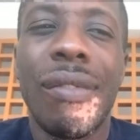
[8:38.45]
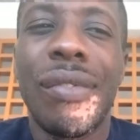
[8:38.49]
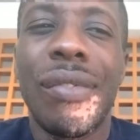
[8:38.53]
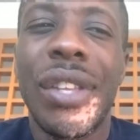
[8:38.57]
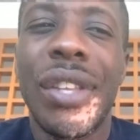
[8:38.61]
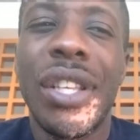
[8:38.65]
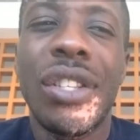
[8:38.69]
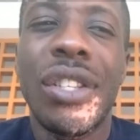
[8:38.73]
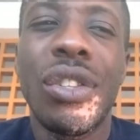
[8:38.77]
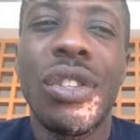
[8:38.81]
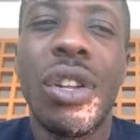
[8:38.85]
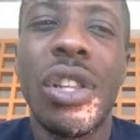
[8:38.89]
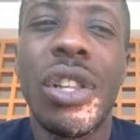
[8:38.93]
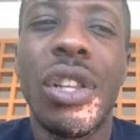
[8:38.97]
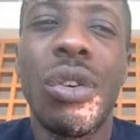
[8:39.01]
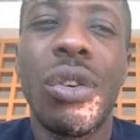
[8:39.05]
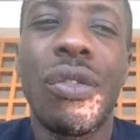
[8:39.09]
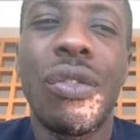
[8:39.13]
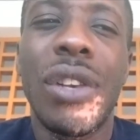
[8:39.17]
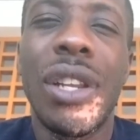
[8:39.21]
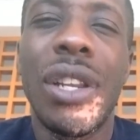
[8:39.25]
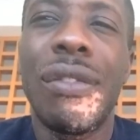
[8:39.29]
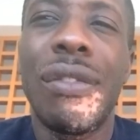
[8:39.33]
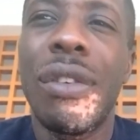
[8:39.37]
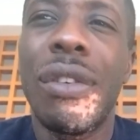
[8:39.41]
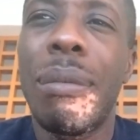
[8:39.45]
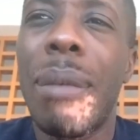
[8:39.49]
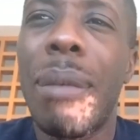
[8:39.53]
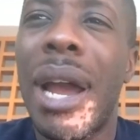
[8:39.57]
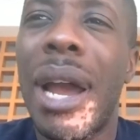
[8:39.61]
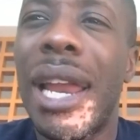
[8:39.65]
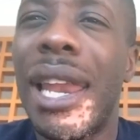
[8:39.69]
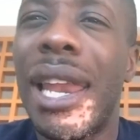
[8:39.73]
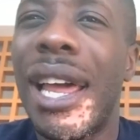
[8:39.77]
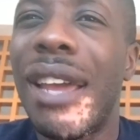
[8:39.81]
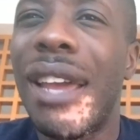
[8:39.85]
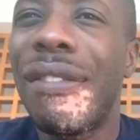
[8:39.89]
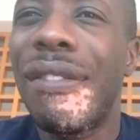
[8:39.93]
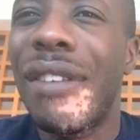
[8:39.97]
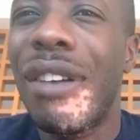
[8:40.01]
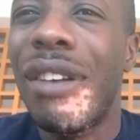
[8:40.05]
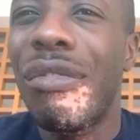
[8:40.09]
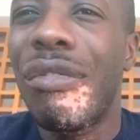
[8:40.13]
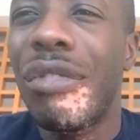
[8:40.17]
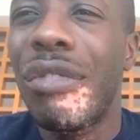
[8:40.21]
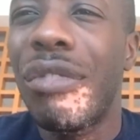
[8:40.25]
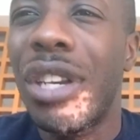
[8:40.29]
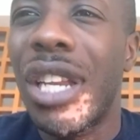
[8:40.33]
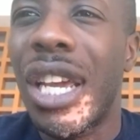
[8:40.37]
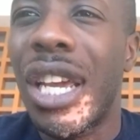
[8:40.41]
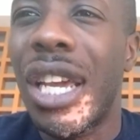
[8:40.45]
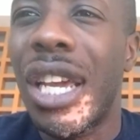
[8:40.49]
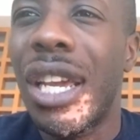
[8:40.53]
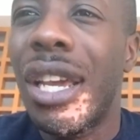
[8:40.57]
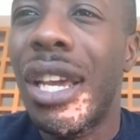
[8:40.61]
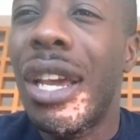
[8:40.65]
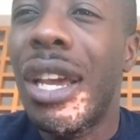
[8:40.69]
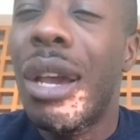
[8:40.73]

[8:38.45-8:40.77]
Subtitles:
he's not living my life every day.